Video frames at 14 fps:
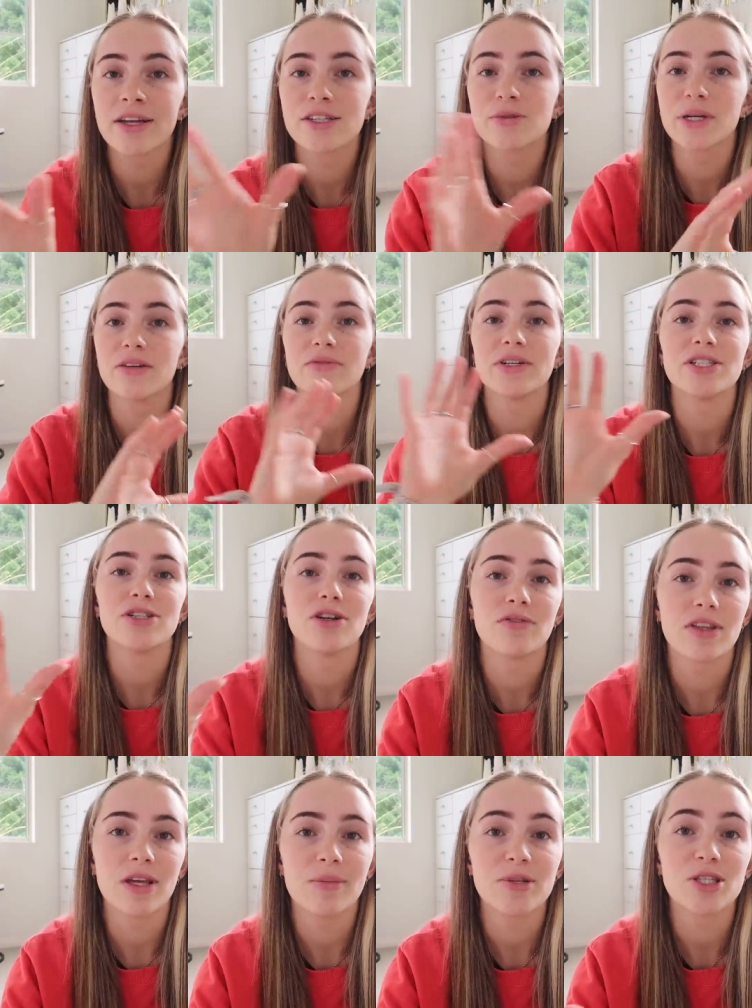it so we can rent it off
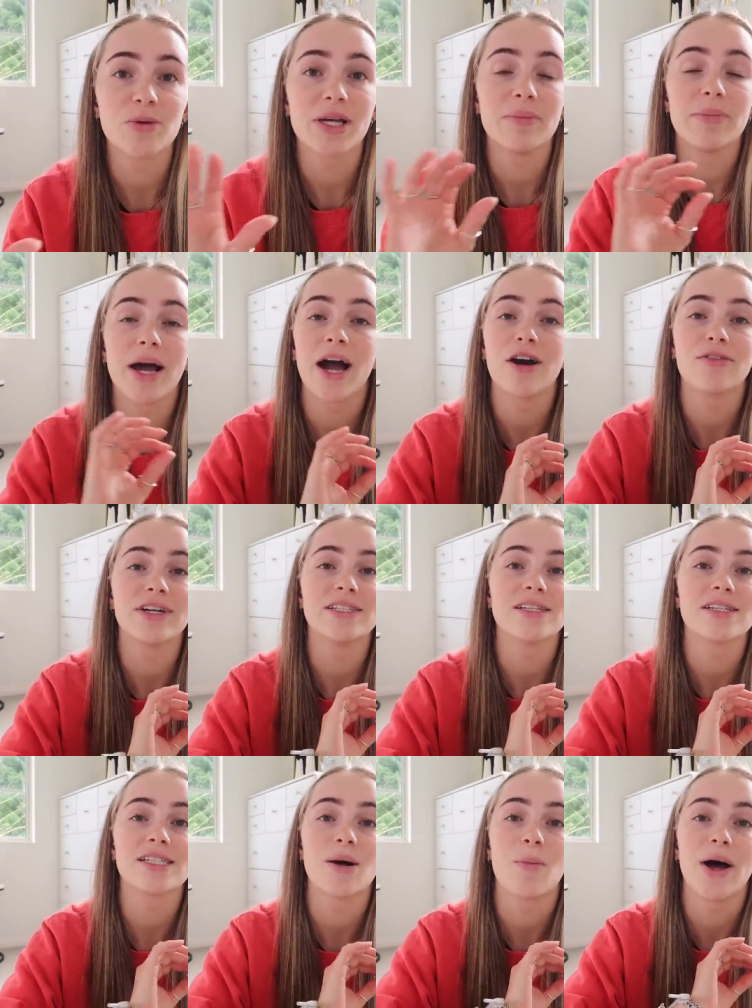them, so we can pay our rent to
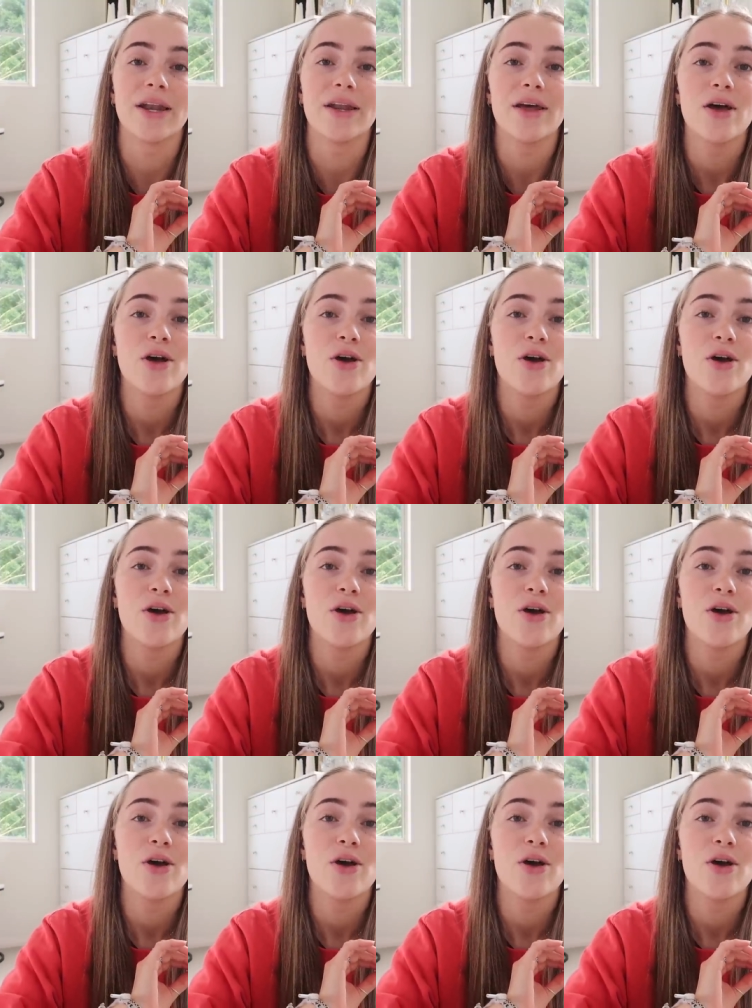someone